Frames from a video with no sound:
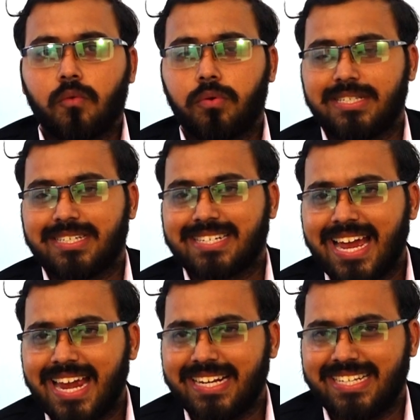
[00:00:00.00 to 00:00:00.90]
which
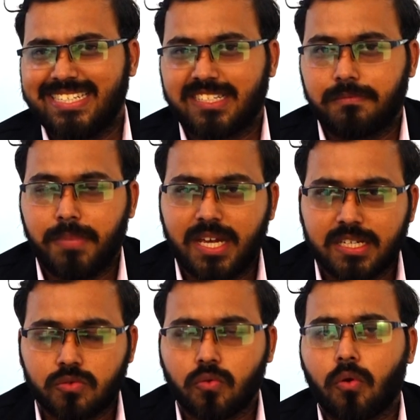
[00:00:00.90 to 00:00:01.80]
tried its
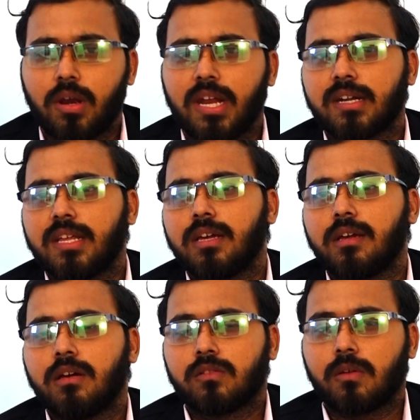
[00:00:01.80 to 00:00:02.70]
best to
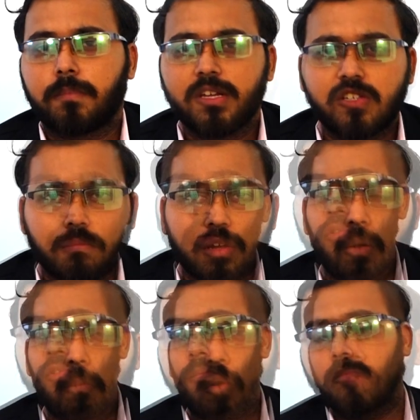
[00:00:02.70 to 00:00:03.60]
collecting the preserving
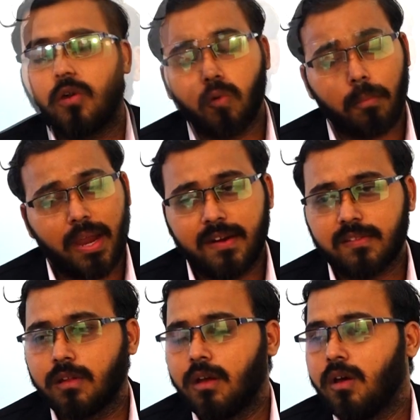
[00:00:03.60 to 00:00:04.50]
of monuments,
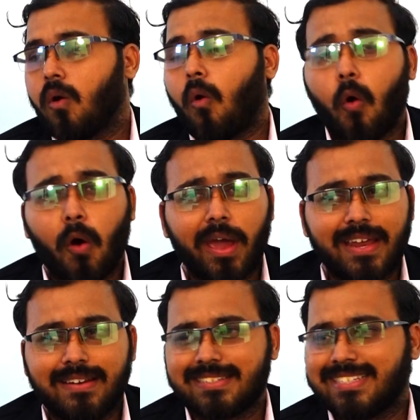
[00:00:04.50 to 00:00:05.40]

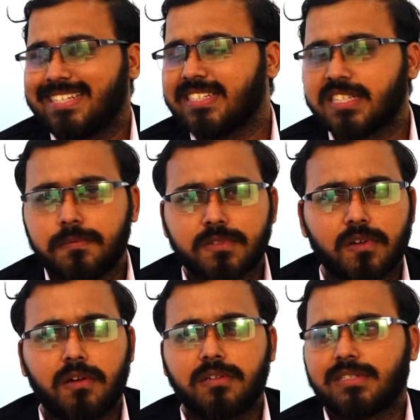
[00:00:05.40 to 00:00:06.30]
coins,
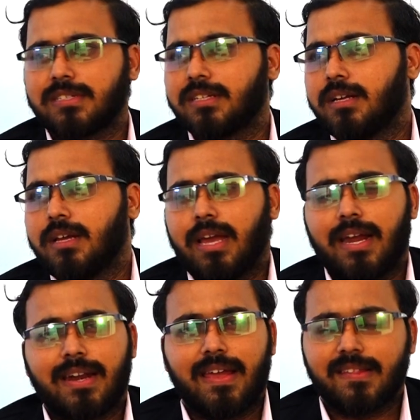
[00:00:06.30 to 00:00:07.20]
inscriptions,
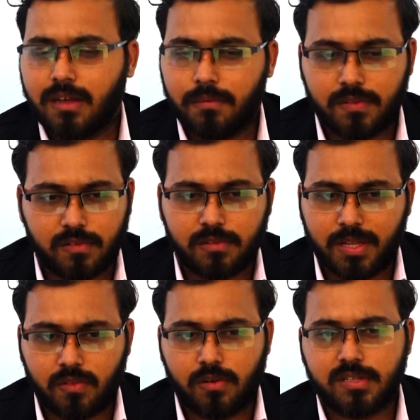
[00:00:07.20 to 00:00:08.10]
and excavations
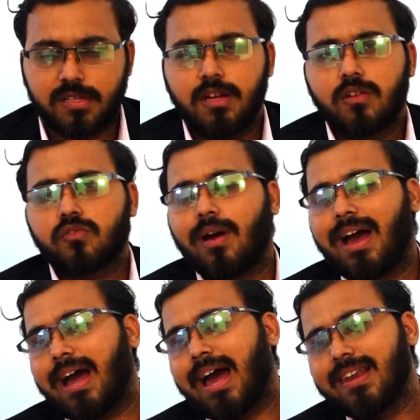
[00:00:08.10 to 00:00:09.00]
methods.
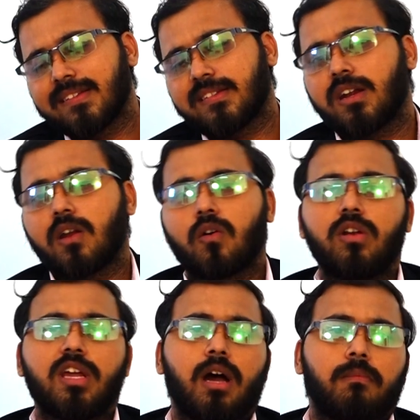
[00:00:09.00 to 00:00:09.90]
So, Alexander
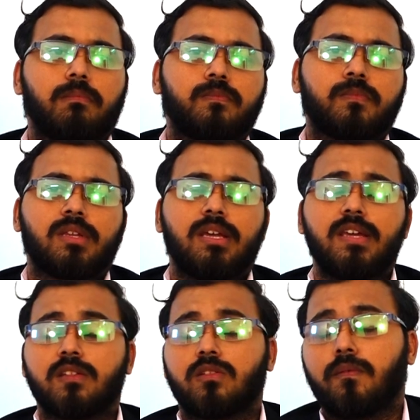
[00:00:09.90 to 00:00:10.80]
Cunningham, he
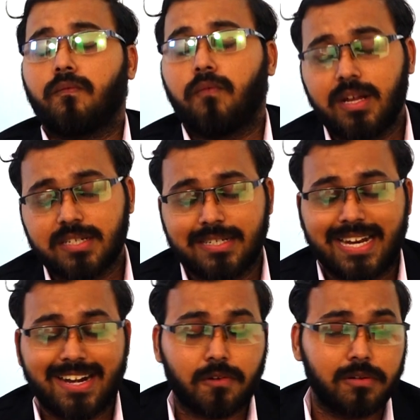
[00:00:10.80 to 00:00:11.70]
is the first
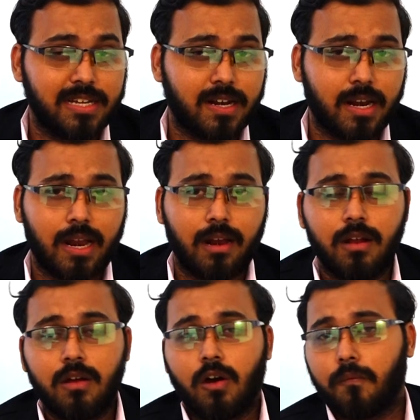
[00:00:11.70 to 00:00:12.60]
Director
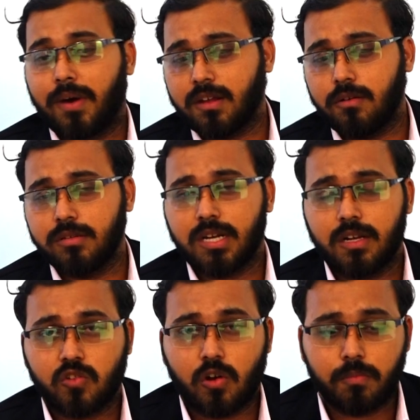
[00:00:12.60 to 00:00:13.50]
General of Archaeological
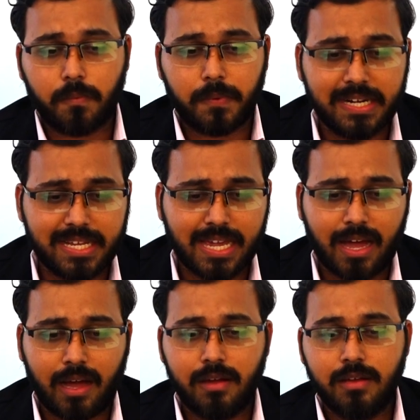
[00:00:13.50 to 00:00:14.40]
Survey of
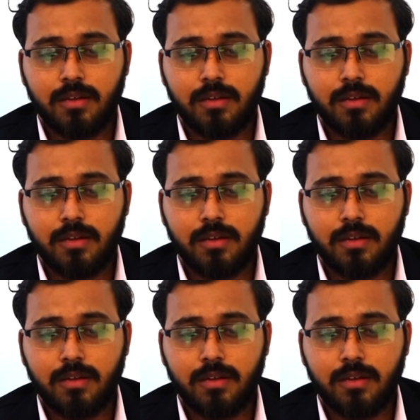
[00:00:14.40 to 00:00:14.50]
India,